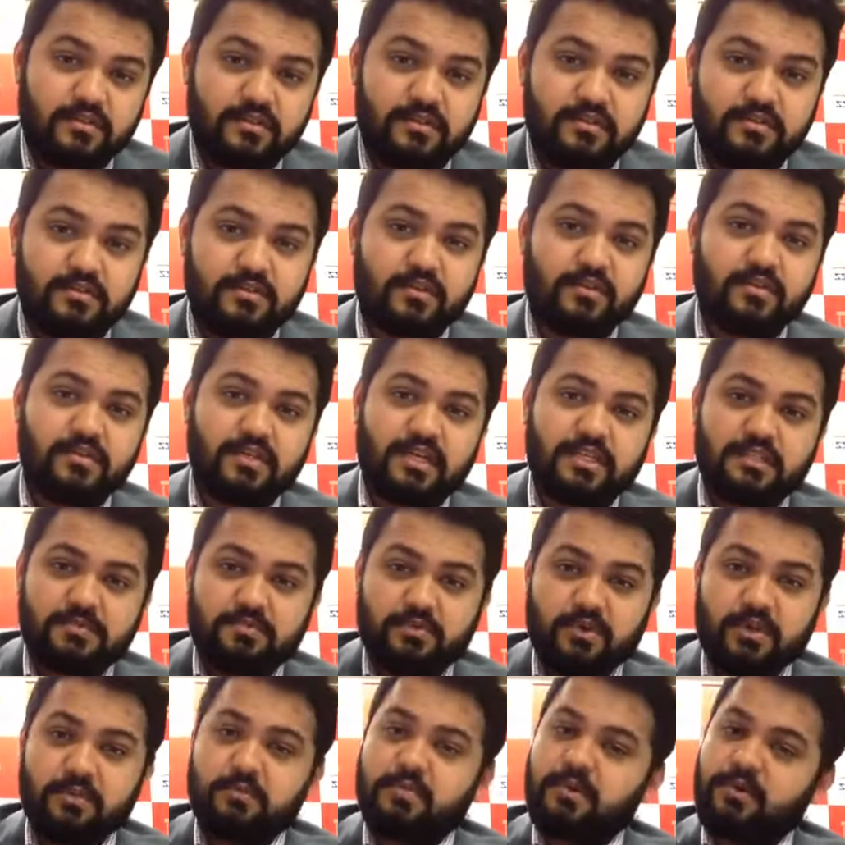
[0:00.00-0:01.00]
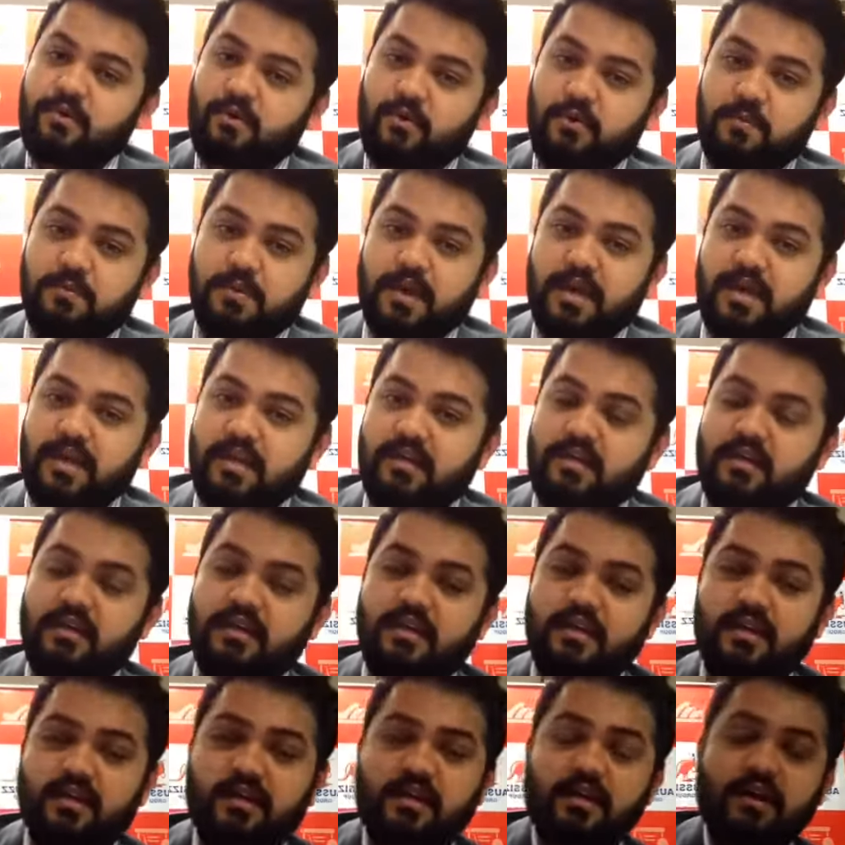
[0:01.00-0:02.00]
so that's pretty good paid
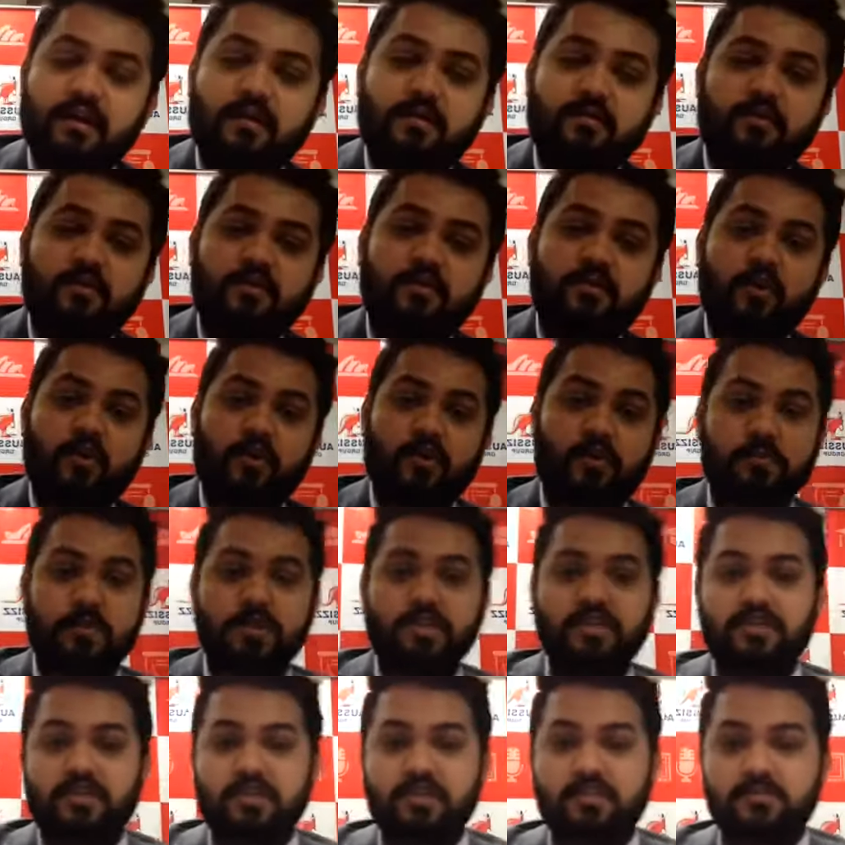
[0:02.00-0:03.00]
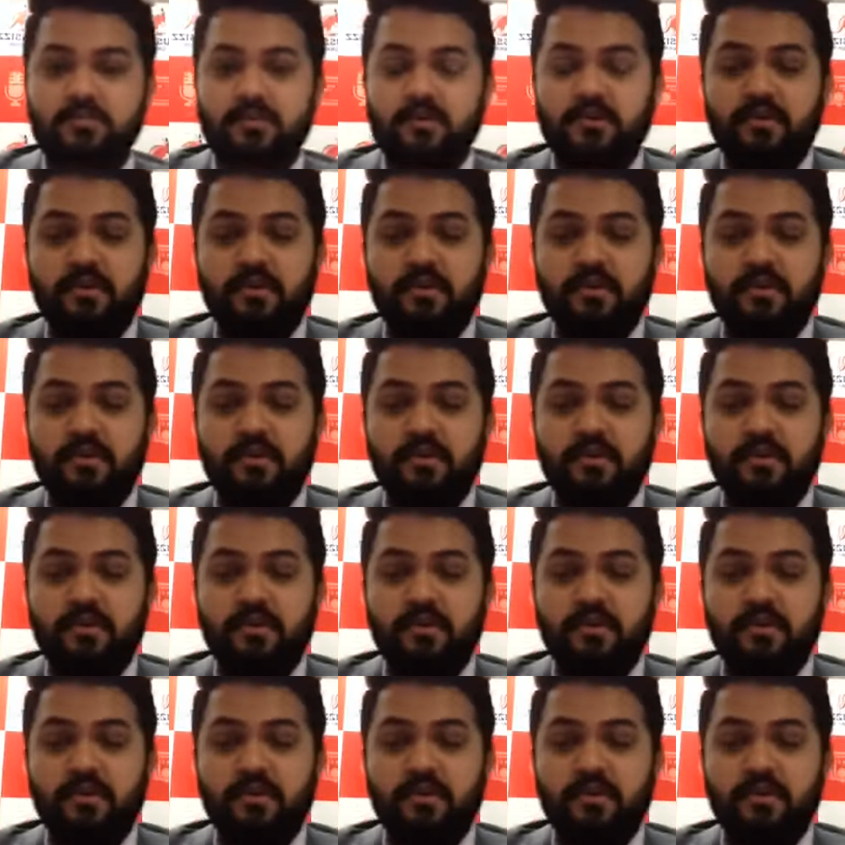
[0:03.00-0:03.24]
occupation as well.